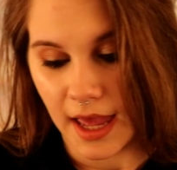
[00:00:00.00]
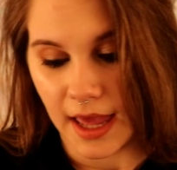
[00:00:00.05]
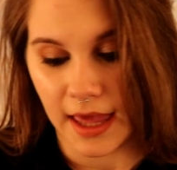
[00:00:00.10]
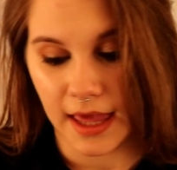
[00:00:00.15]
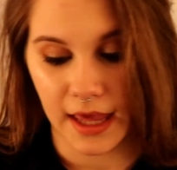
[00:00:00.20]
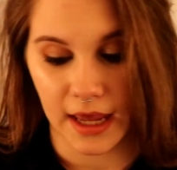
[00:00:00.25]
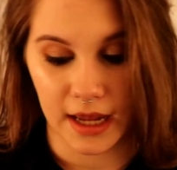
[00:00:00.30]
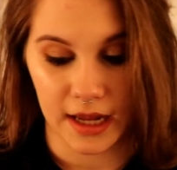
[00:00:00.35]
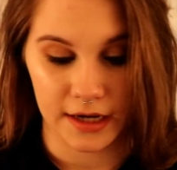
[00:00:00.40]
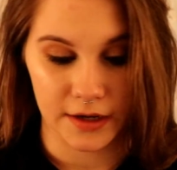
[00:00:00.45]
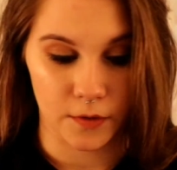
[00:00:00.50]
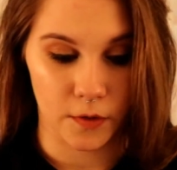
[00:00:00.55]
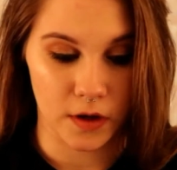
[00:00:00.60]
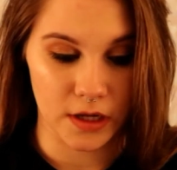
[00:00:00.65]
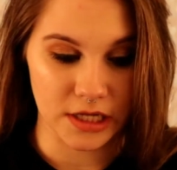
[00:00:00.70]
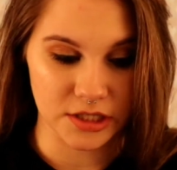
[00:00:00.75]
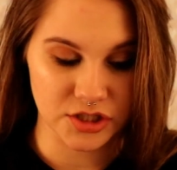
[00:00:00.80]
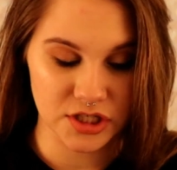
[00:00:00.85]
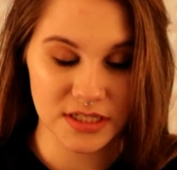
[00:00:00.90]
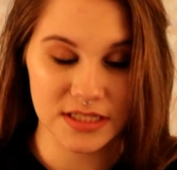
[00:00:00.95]
and
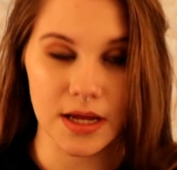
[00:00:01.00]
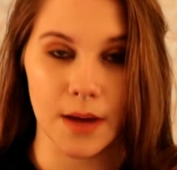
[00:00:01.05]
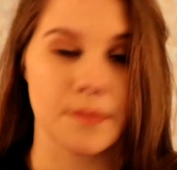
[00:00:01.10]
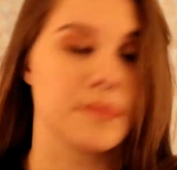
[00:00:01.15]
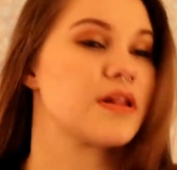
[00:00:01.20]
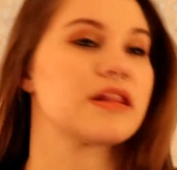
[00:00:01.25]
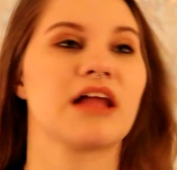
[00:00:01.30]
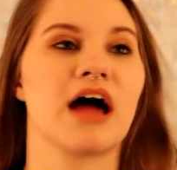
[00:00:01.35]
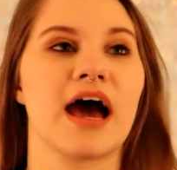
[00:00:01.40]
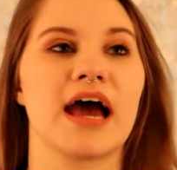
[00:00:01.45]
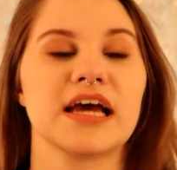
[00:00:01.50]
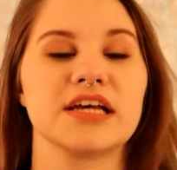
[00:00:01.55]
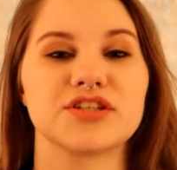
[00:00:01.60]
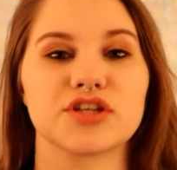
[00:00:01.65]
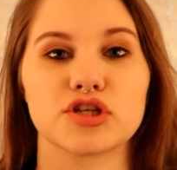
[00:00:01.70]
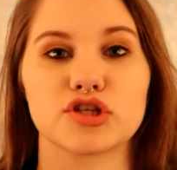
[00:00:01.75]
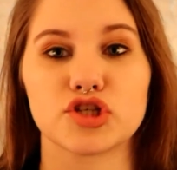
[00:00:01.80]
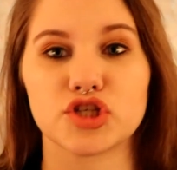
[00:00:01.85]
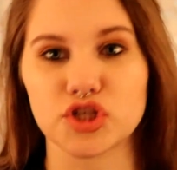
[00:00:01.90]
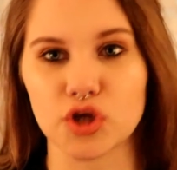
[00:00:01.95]
it just
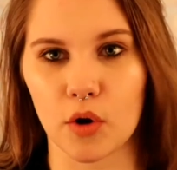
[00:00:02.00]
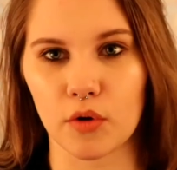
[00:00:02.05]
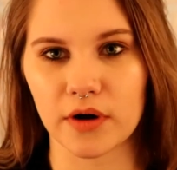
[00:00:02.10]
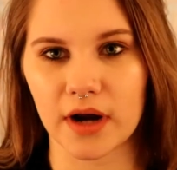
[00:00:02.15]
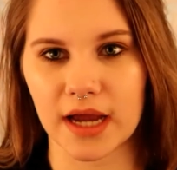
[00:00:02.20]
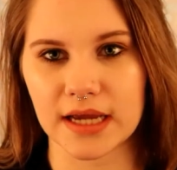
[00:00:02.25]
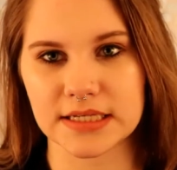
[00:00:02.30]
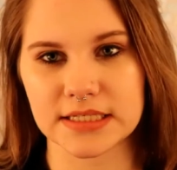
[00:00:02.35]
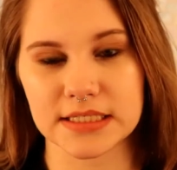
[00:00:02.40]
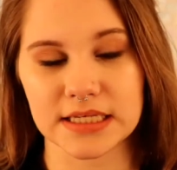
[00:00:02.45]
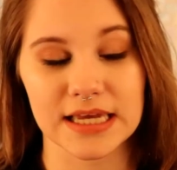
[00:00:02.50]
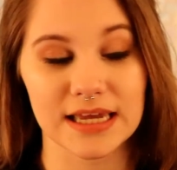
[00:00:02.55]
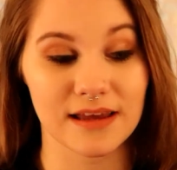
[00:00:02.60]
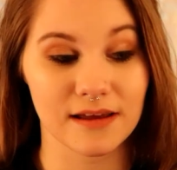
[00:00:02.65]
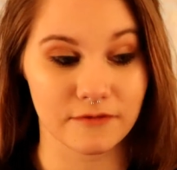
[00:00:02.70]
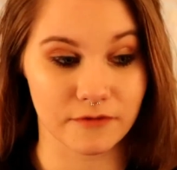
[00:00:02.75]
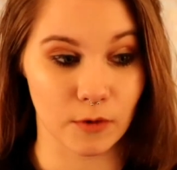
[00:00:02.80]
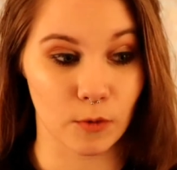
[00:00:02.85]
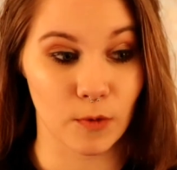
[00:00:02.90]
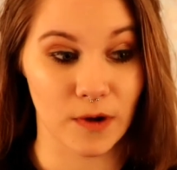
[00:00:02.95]
applies so nicely
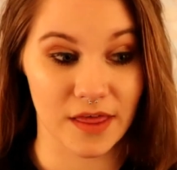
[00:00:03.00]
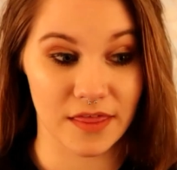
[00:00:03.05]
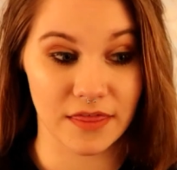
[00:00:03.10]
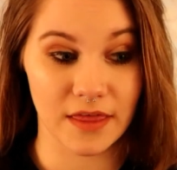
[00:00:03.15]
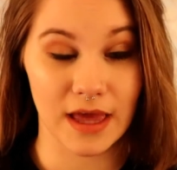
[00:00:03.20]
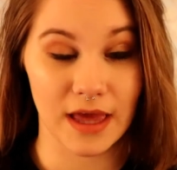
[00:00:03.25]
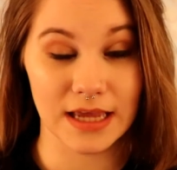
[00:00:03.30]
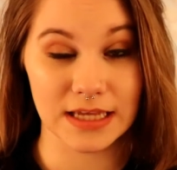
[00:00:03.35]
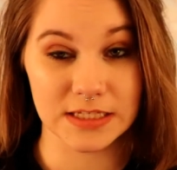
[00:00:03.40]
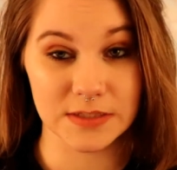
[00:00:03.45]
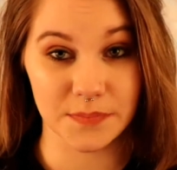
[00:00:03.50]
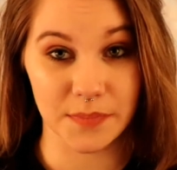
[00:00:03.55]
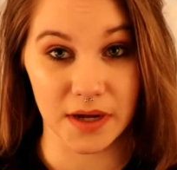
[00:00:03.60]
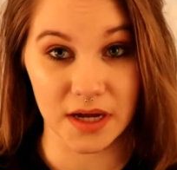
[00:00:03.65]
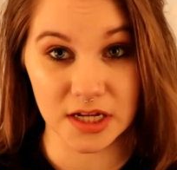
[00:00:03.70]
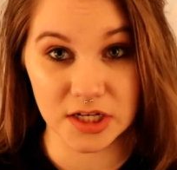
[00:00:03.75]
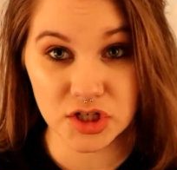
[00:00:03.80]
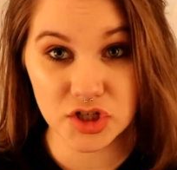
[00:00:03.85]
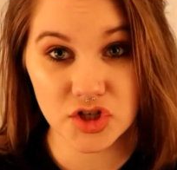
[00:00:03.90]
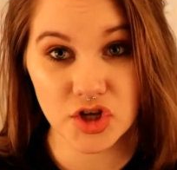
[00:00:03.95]
even with a
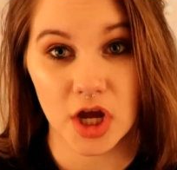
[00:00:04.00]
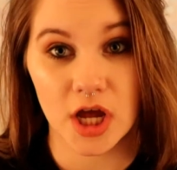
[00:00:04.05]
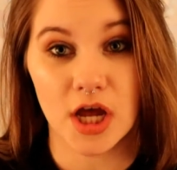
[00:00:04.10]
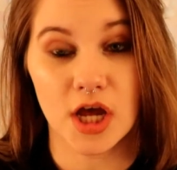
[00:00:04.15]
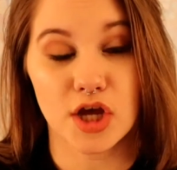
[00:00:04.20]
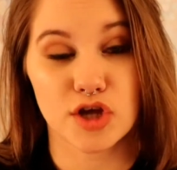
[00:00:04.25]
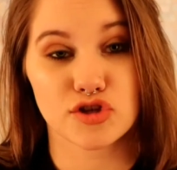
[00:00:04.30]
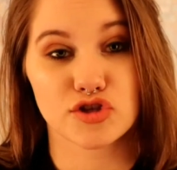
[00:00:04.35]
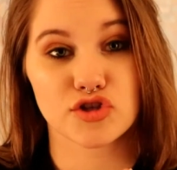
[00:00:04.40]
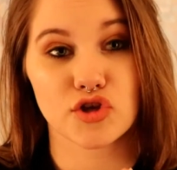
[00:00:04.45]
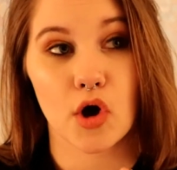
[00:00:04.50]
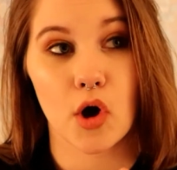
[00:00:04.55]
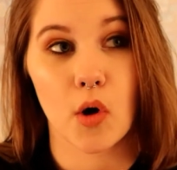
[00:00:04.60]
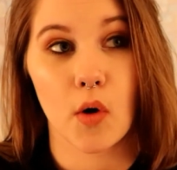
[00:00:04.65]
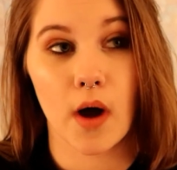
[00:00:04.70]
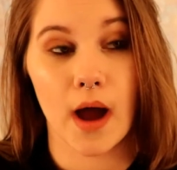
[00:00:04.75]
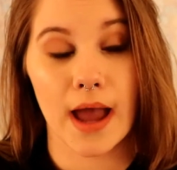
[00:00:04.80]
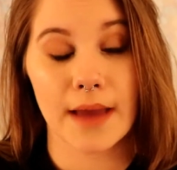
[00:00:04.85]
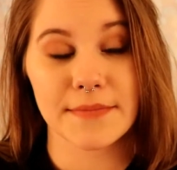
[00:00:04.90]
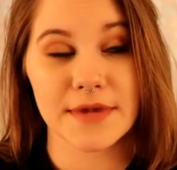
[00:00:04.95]
sponge.
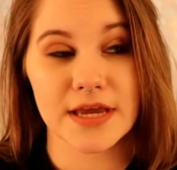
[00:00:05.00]
So I